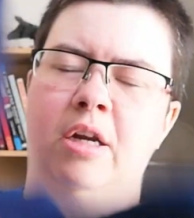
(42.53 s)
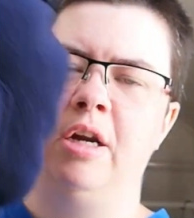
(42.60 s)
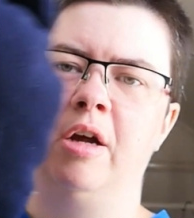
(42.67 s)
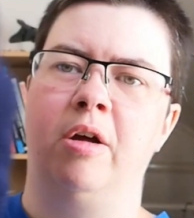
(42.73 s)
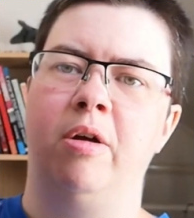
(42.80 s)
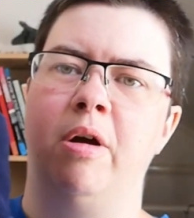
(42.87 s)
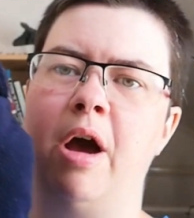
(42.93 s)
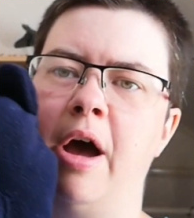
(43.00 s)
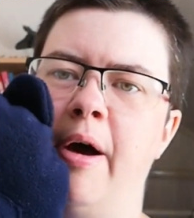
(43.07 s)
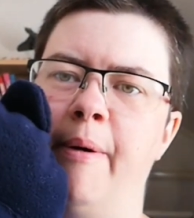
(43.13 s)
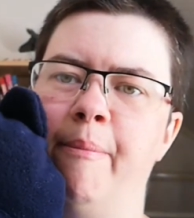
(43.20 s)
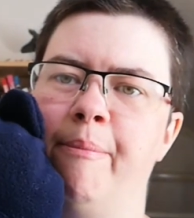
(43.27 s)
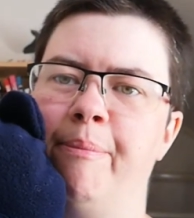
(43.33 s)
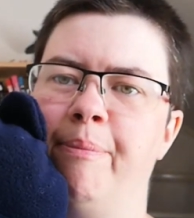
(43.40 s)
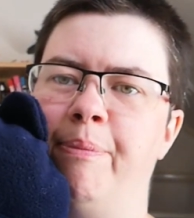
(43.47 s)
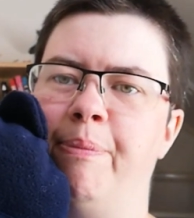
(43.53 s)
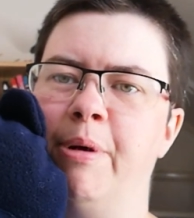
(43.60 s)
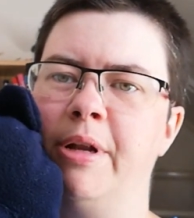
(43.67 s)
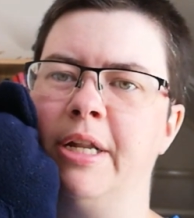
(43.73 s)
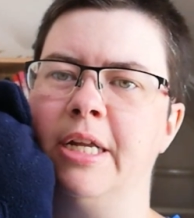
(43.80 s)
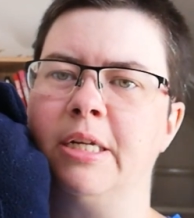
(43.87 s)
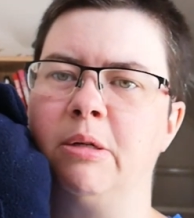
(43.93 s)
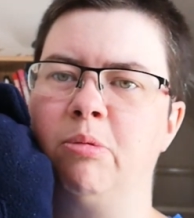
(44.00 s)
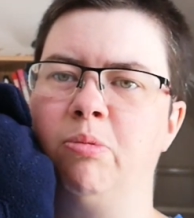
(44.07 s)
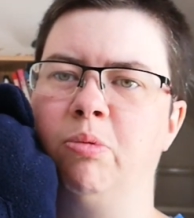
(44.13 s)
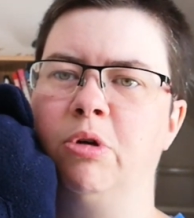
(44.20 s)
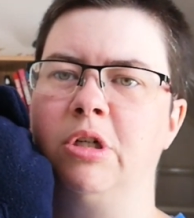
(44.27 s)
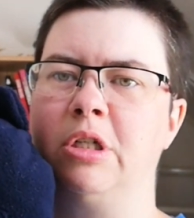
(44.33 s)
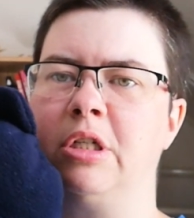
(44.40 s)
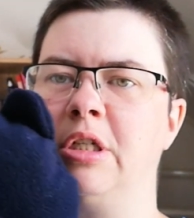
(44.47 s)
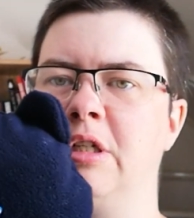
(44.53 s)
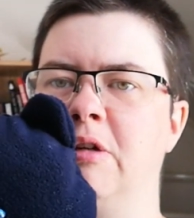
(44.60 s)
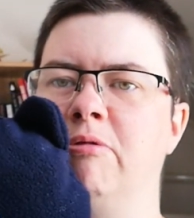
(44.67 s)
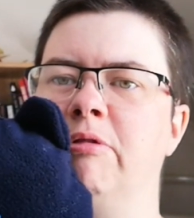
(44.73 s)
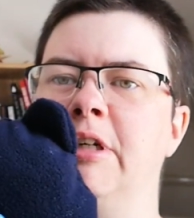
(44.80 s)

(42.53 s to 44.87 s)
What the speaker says: but this was a